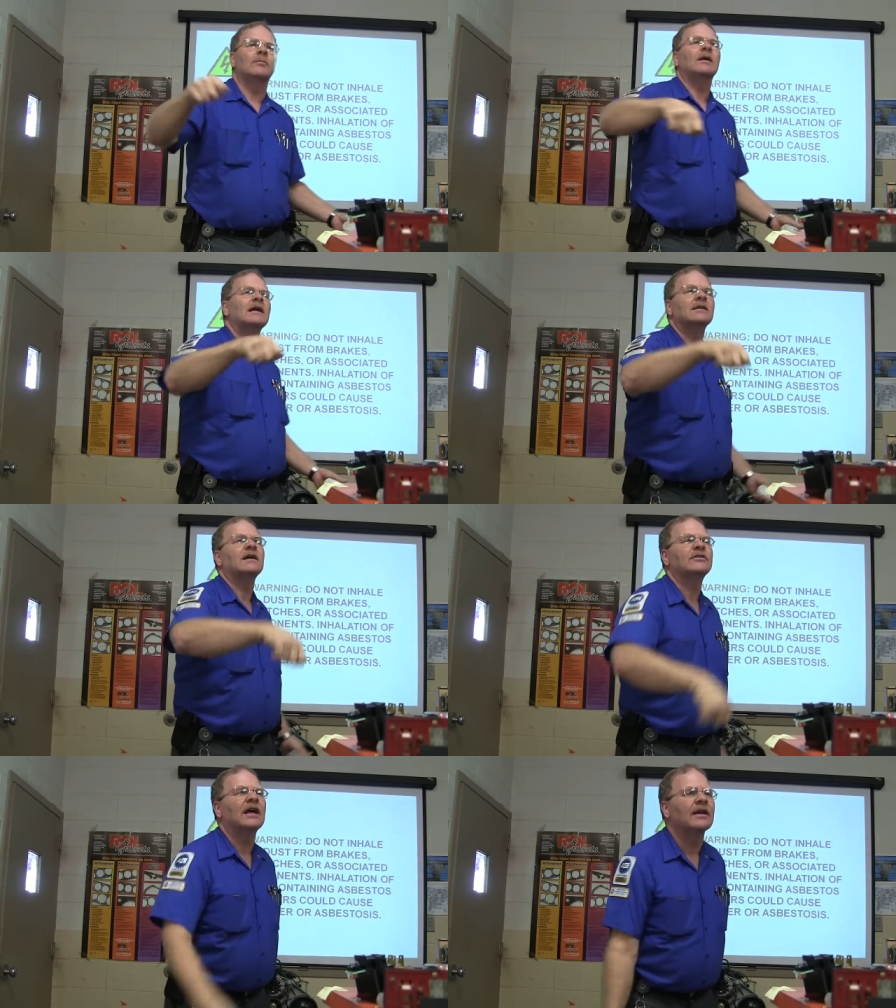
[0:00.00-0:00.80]
the brake
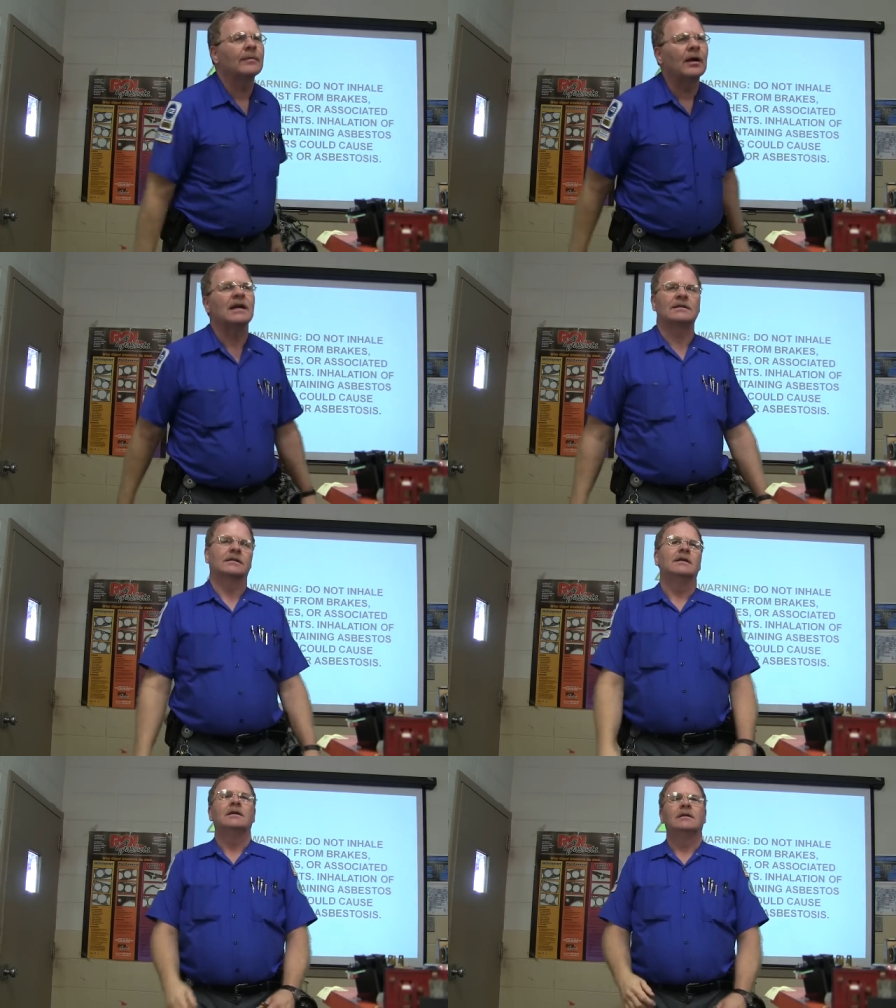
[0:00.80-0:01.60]
dust out of the brakes.
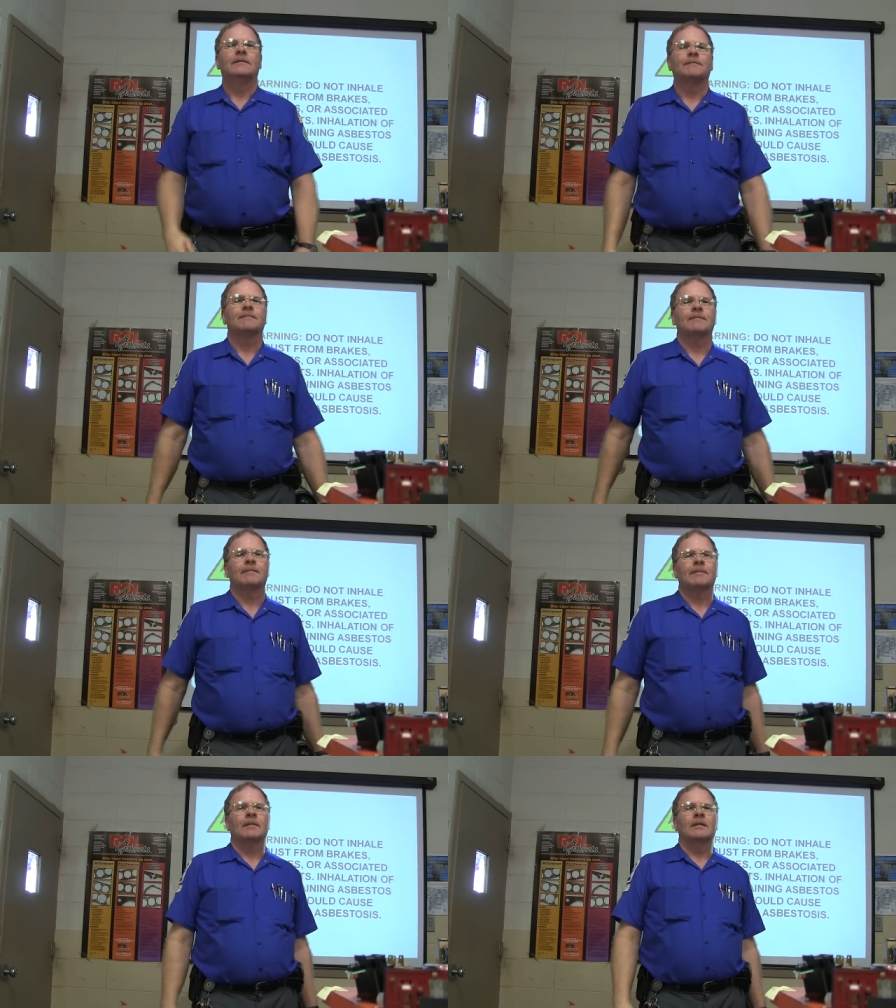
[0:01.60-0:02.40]

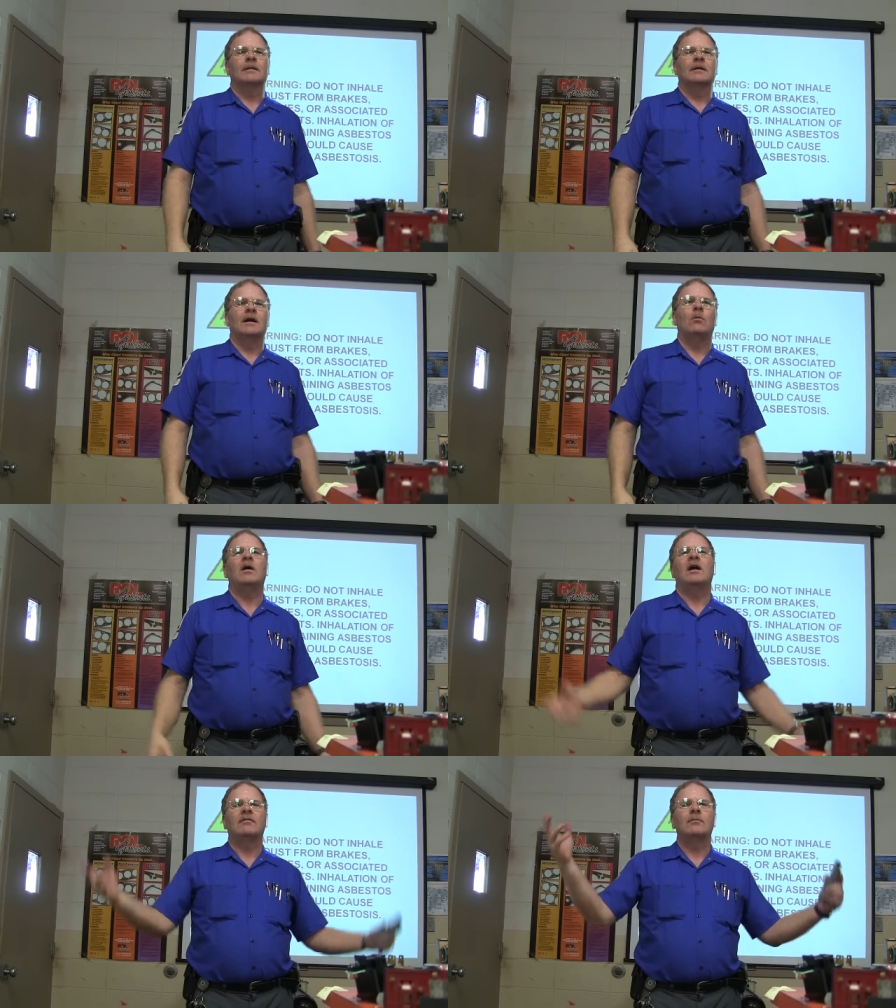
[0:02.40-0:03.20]
And
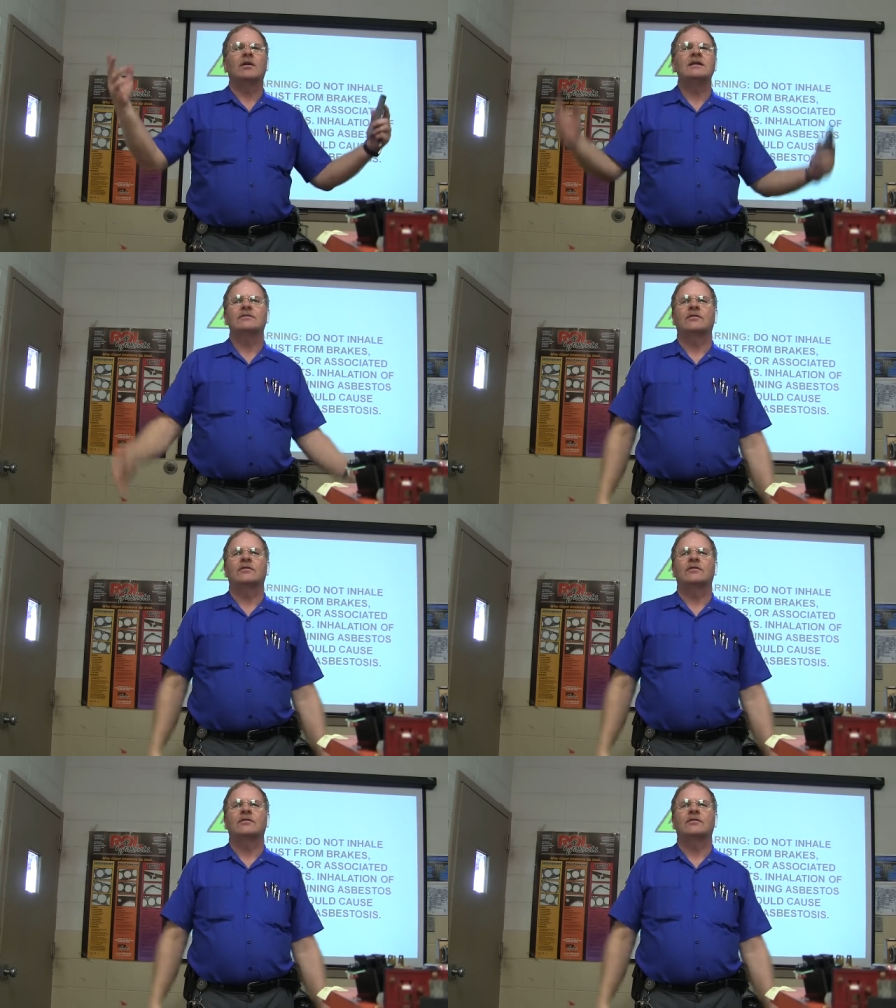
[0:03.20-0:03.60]
one of them raised,